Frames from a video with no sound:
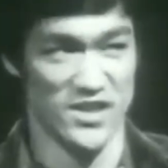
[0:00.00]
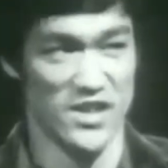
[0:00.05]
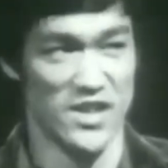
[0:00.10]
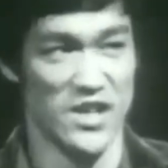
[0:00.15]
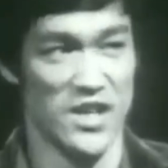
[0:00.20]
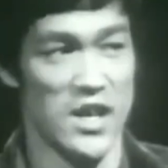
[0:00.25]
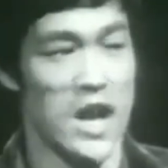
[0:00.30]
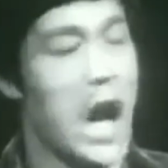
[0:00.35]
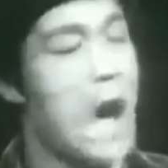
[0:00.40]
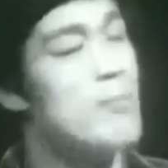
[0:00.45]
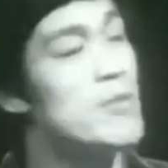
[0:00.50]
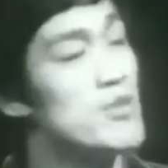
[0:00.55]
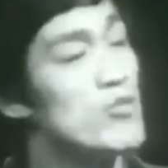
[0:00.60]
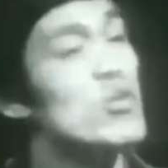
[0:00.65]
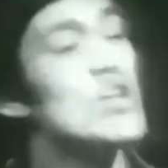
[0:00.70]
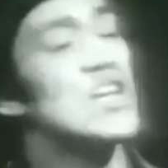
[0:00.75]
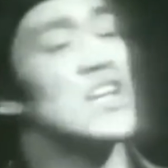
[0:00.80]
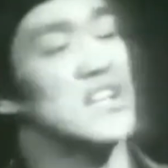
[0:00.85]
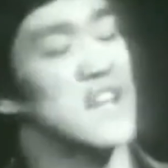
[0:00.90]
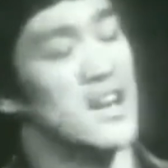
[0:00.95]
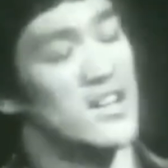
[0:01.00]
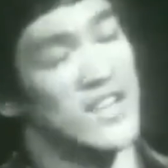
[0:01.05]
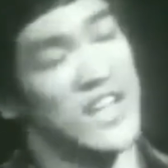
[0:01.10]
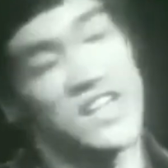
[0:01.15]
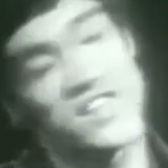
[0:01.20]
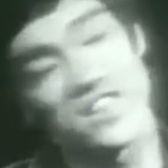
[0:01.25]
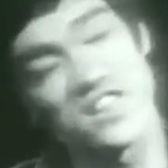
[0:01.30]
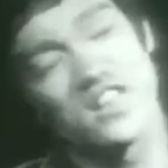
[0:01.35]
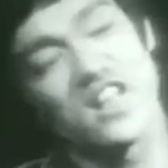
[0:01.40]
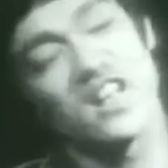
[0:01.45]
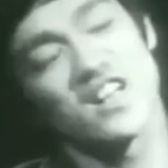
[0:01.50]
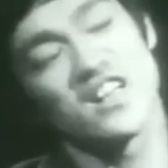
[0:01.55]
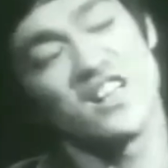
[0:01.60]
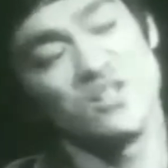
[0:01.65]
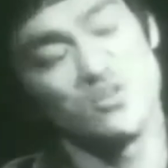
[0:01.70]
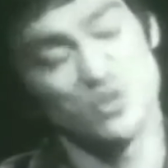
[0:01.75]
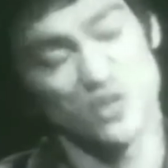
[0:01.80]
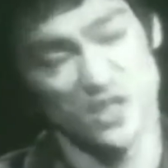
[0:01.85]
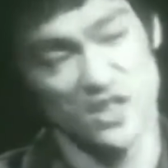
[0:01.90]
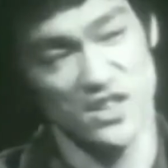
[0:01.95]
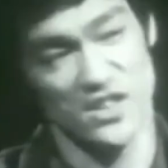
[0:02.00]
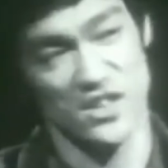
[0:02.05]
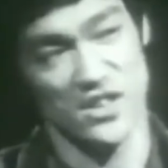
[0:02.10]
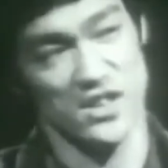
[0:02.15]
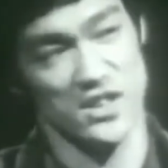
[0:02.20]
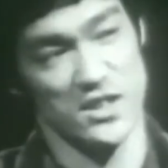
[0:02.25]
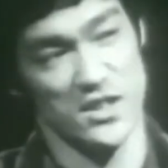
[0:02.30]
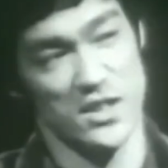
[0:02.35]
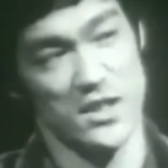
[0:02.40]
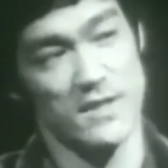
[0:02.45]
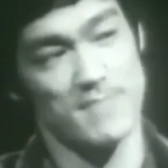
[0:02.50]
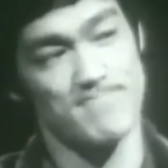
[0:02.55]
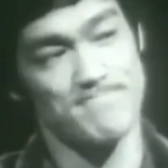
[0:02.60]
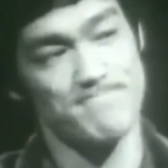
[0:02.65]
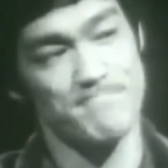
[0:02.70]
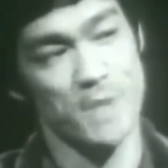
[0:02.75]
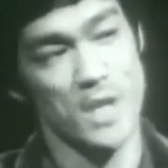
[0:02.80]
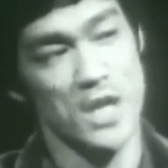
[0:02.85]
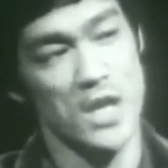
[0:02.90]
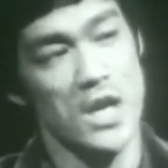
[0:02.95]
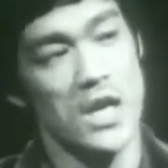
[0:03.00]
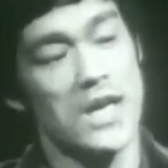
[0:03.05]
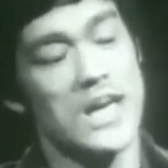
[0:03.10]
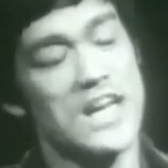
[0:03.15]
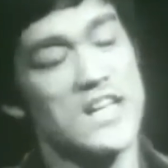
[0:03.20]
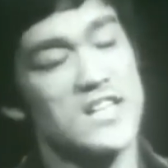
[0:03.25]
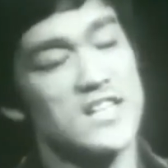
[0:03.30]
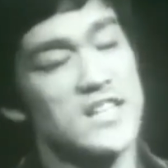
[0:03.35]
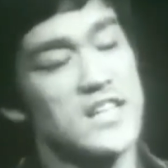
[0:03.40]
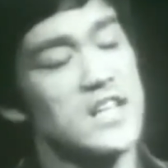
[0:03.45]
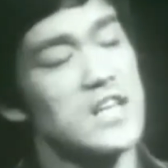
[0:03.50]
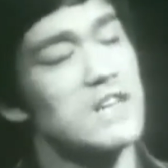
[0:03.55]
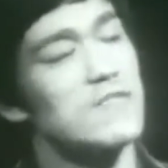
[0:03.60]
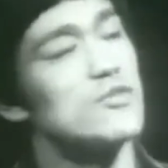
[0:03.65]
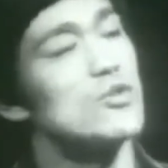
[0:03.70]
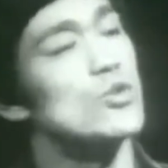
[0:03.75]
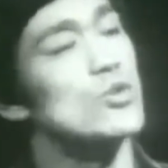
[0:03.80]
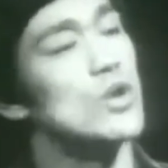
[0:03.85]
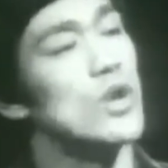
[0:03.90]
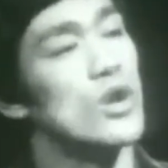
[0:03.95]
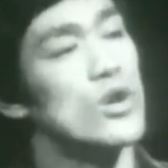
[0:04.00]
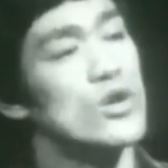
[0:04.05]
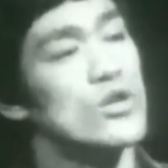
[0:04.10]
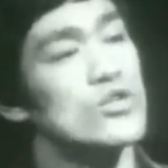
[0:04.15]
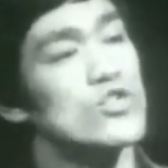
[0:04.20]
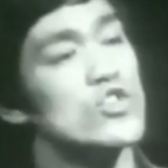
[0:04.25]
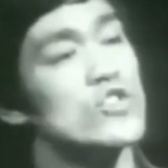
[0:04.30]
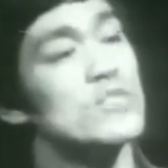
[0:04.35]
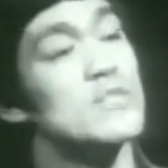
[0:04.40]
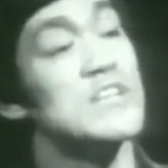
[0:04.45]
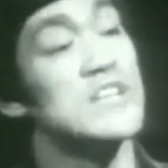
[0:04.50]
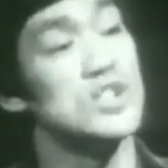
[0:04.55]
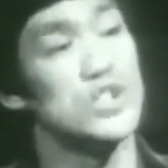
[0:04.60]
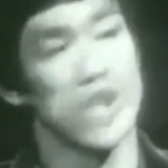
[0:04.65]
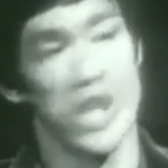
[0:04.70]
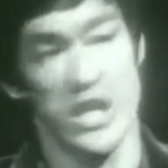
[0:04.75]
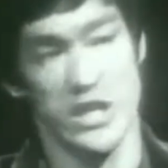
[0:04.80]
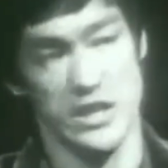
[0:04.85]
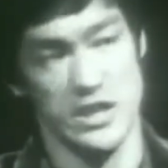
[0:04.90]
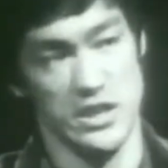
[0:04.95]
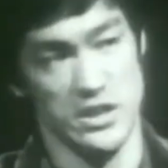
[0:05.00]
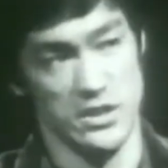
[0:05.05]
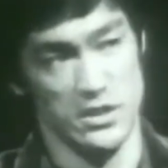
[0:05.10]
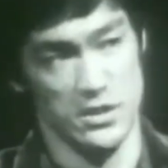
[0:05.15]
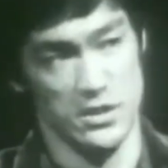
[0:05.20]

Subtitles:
I mean, really now, that's another interesting thing, huh? Let's say if you learn to speak Chinese.